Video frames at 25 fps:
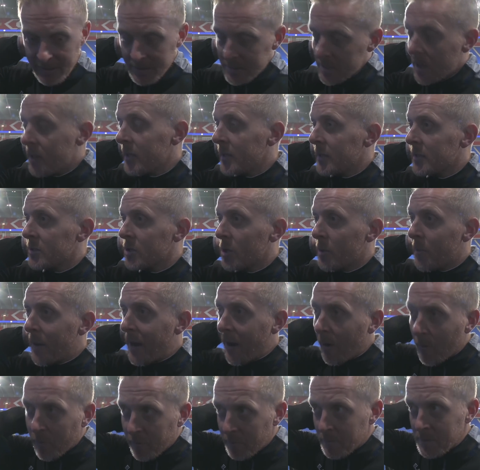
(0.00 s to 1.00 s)
to turn it into a
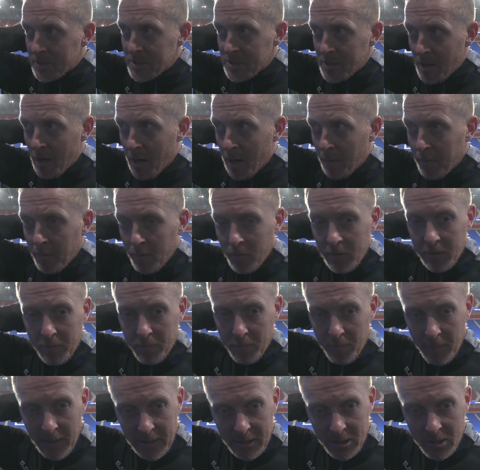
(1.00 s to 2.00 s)
battle from the start, but we
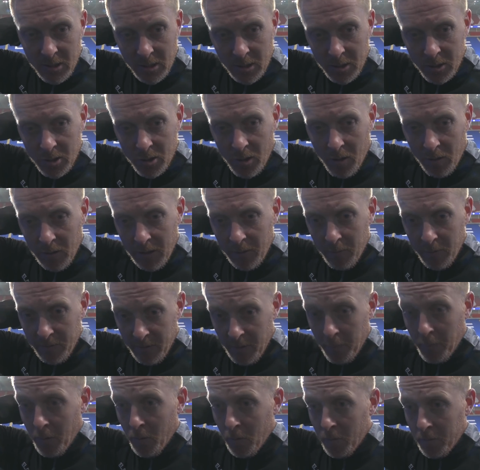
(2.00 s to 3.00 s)
managed to control it with
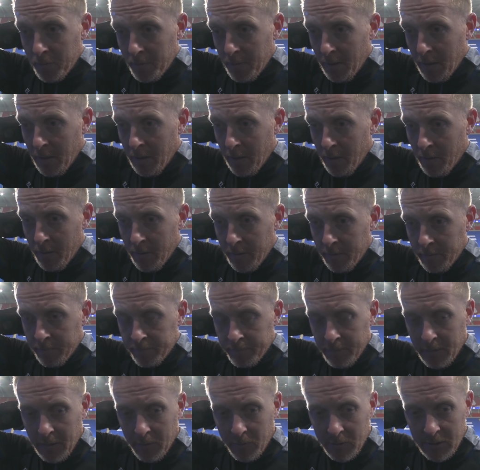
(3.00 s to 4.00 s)
the ball, you know,
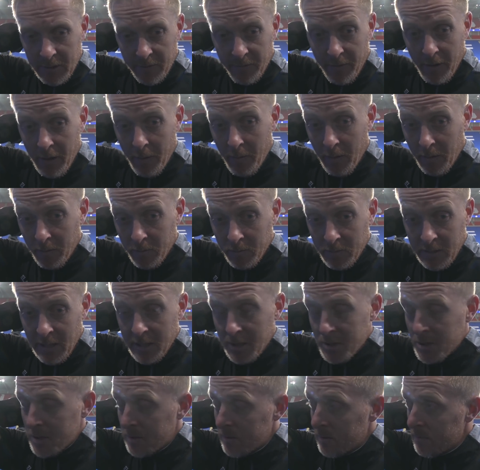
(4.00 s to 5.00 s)
and we did very well,
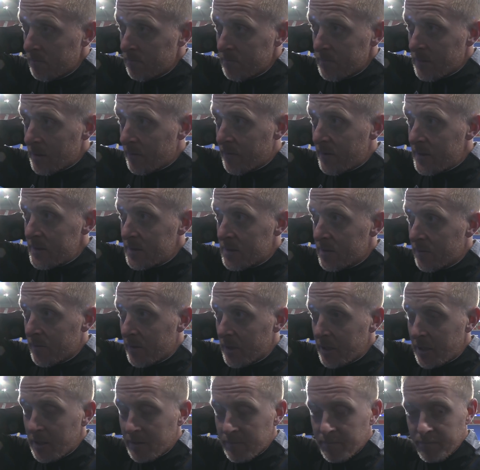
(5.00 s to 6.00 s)
diligent
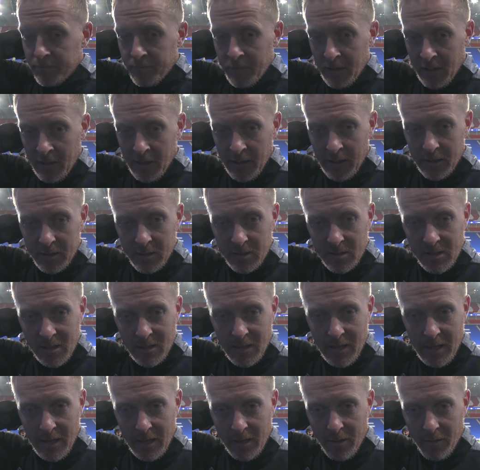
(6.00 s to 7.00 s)
defensively. And as you said
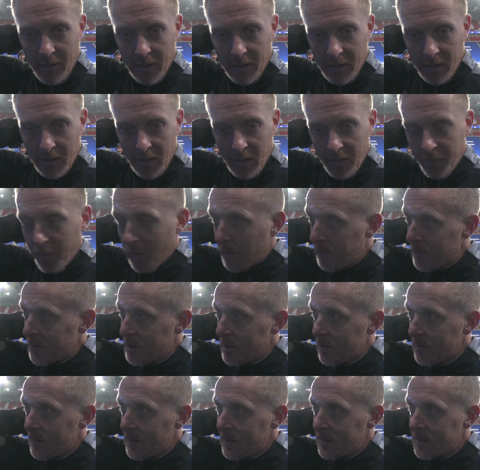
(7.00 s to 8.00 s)
there, created enough
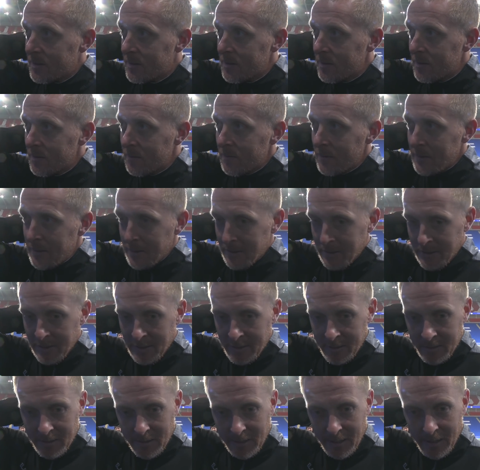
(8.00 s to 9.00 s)
opportunities to
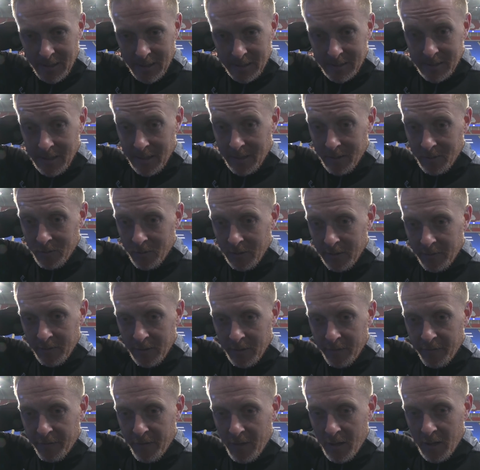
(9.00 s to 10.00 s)
get that second or
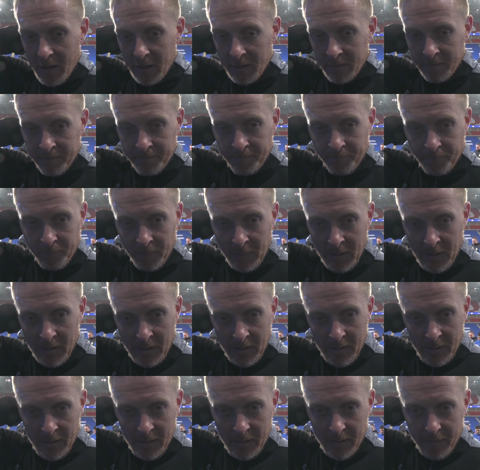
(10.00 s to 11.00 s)
even a third. And
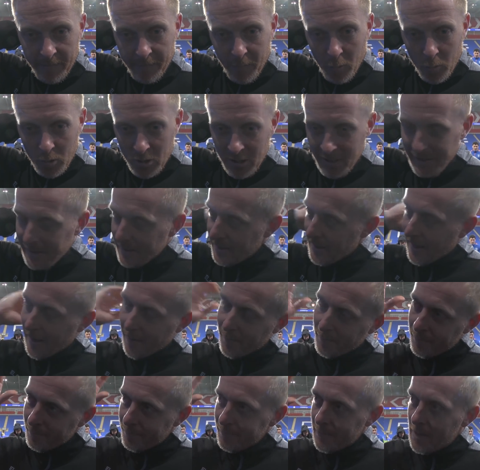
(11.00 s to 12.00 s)
unfortunately, in
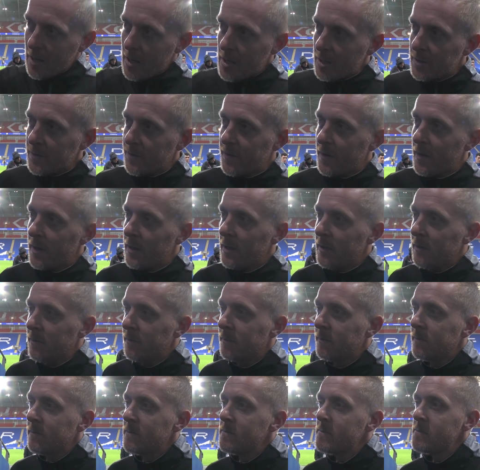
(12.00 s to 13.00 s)
that last
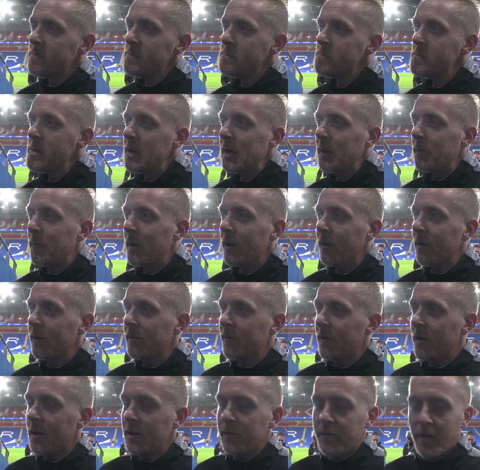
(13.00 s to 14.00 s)

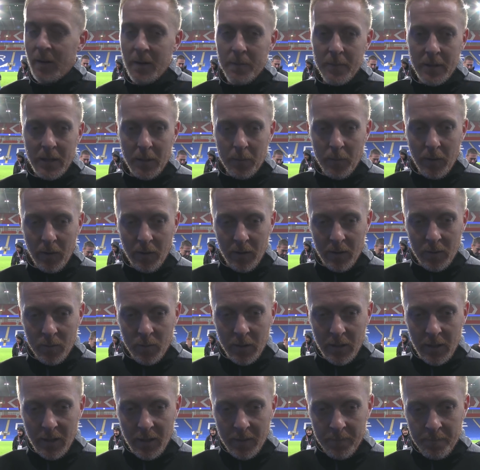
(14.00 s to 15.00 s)
35 minute period,
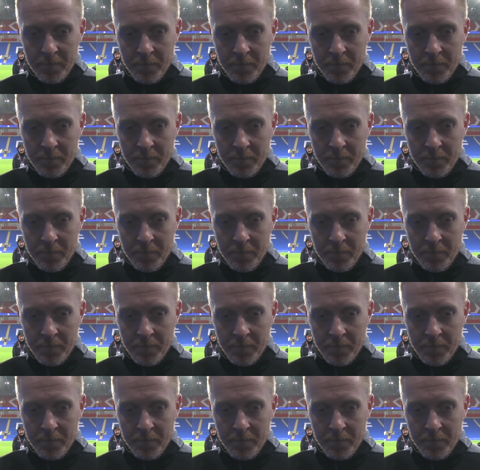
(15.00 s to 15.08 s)
we